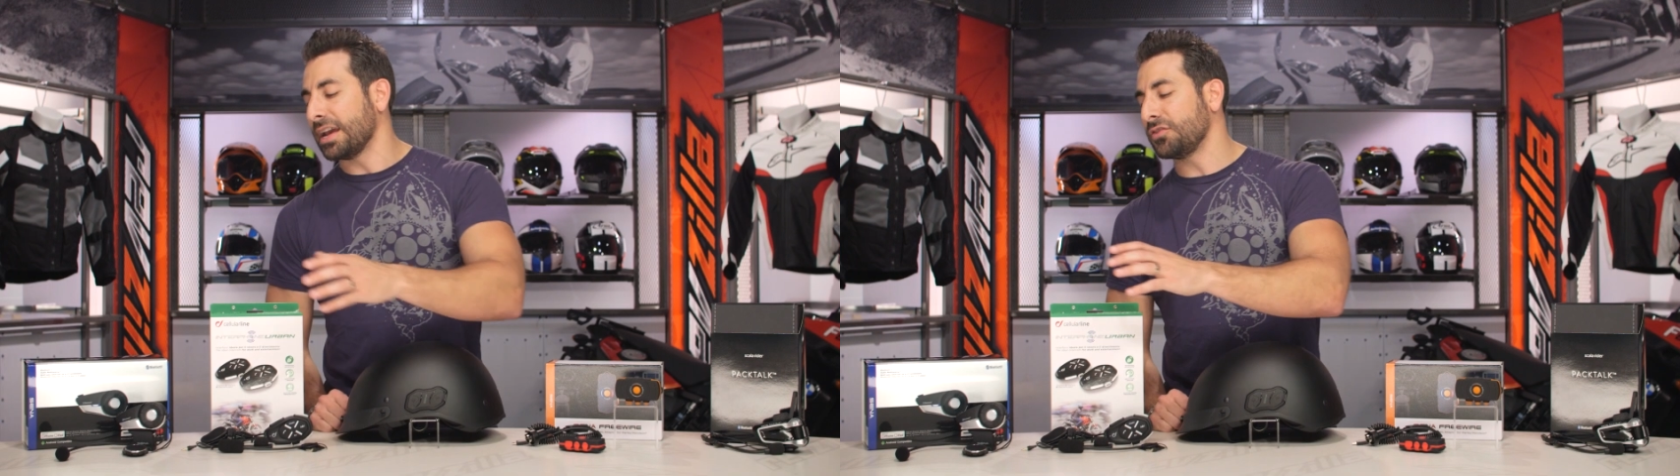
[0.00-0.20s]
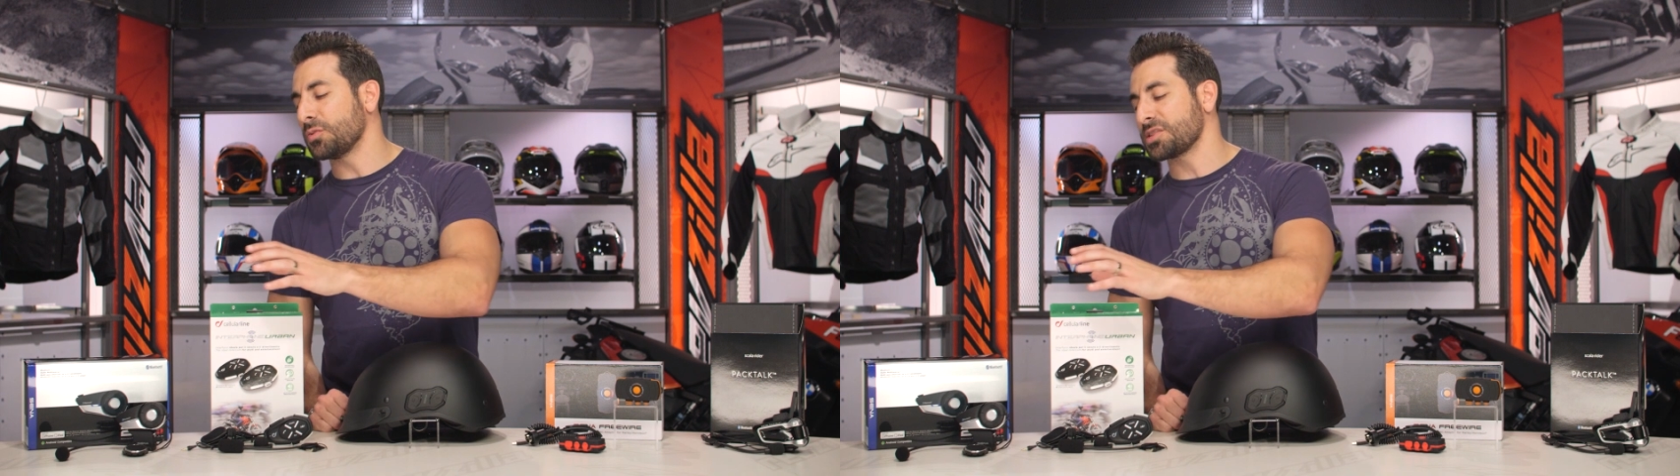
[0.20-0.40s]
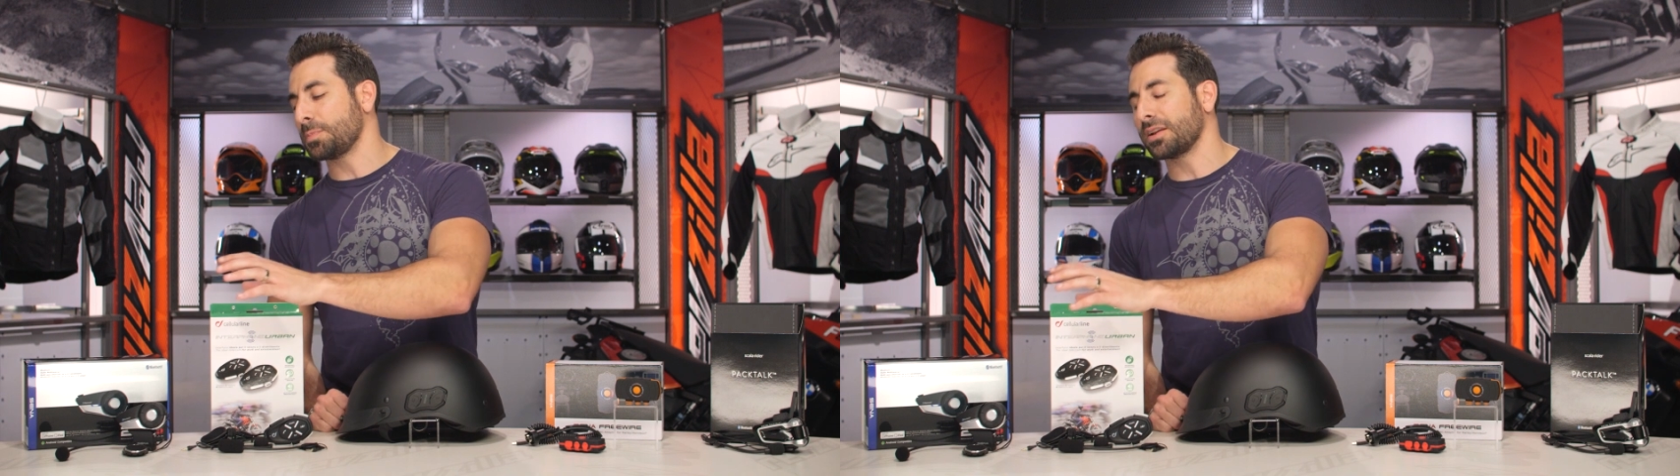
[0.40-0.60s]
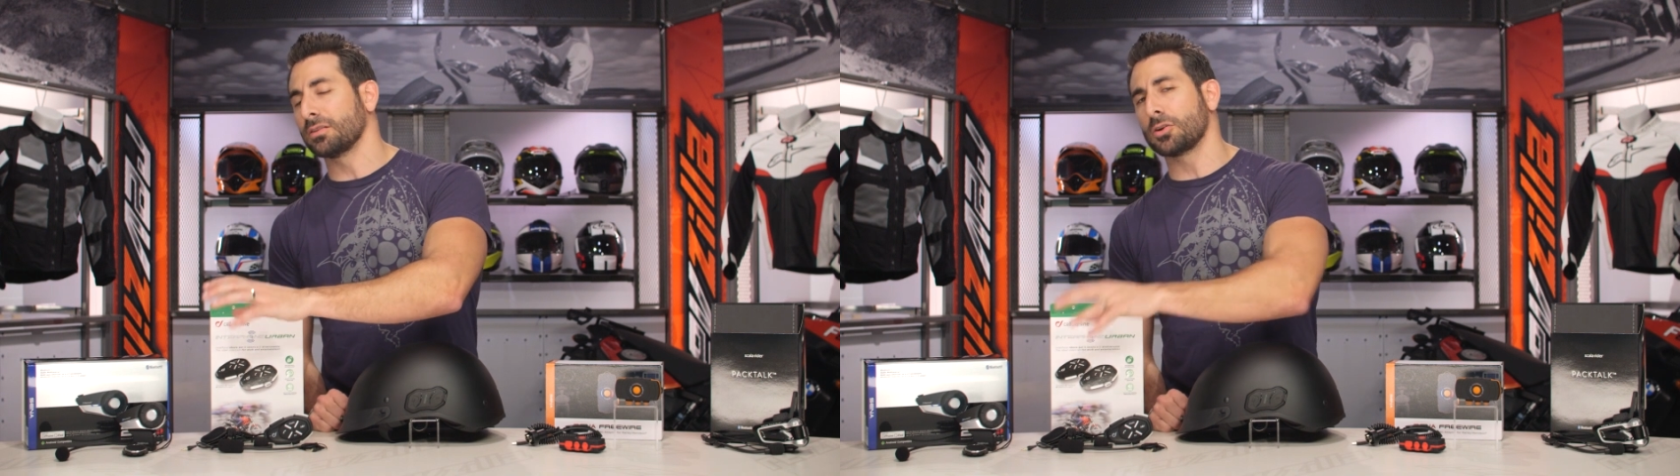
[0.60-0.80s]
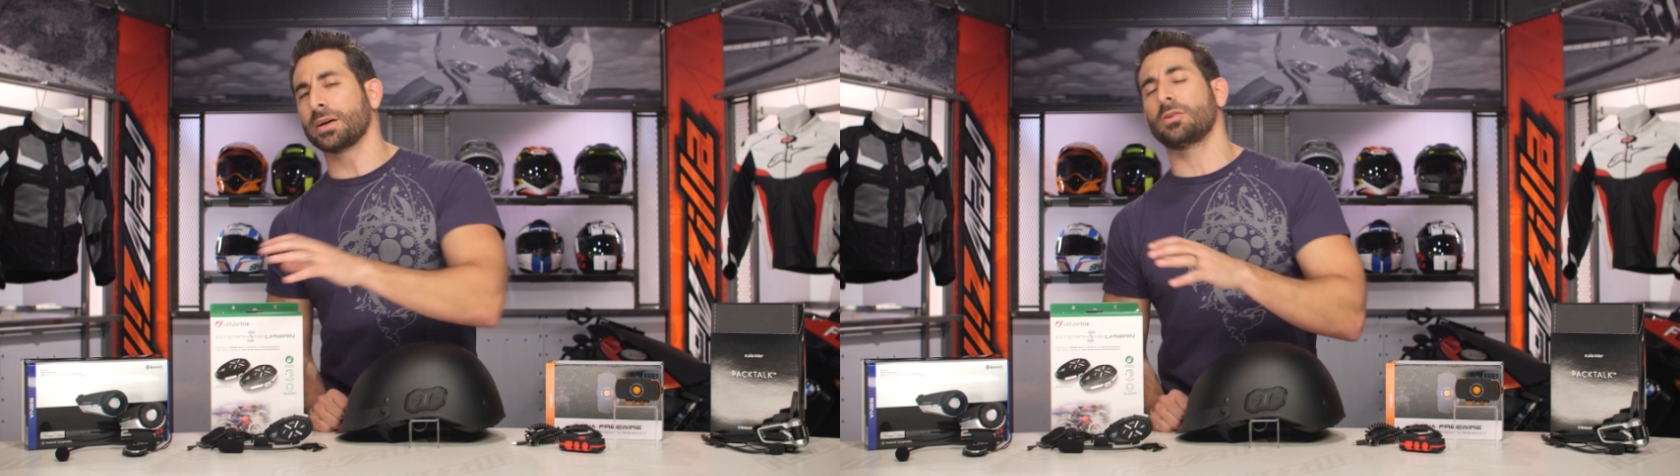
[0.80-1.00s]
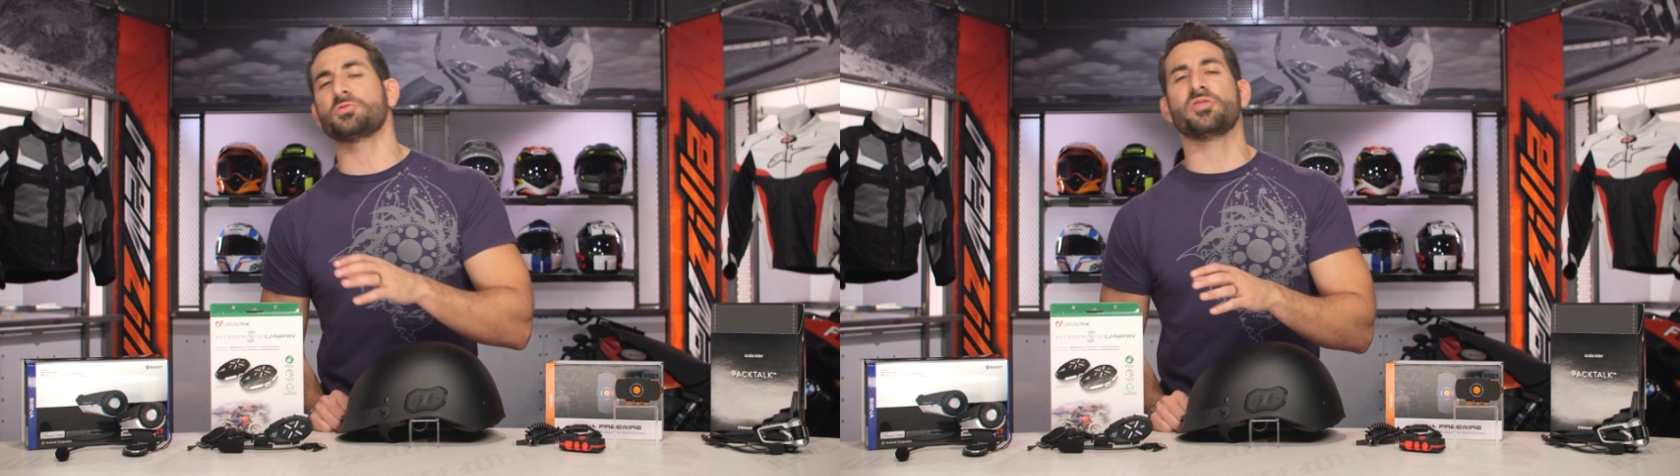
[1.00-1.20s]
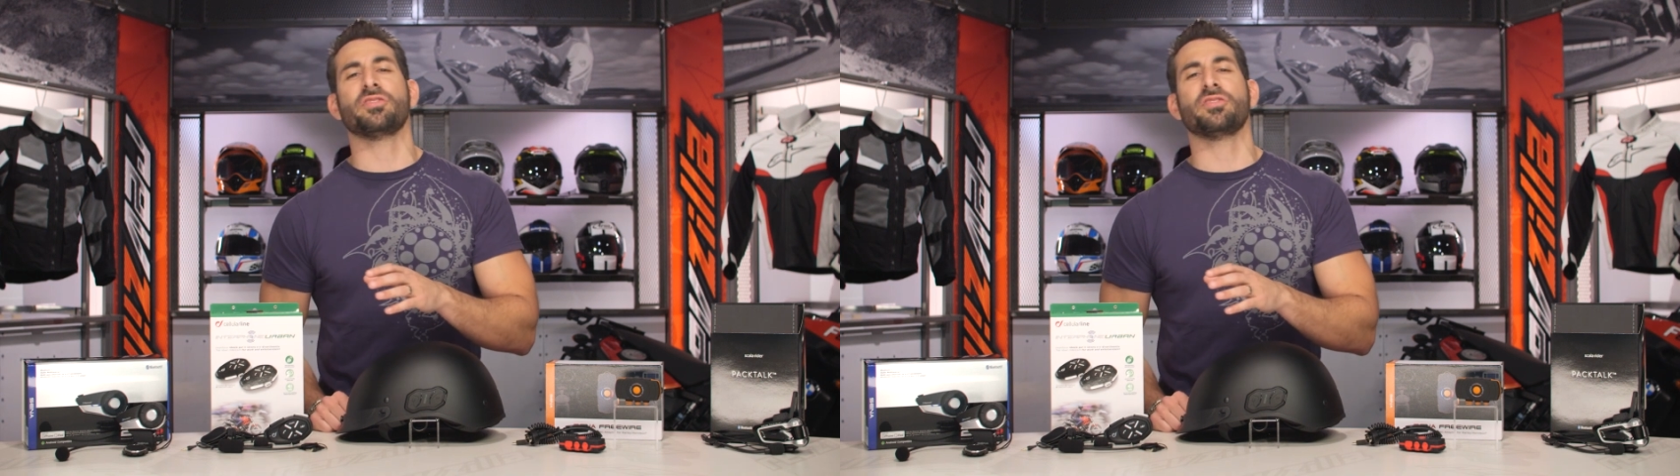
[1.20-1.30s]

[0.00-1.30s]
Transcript: if you want to spend a little bit closer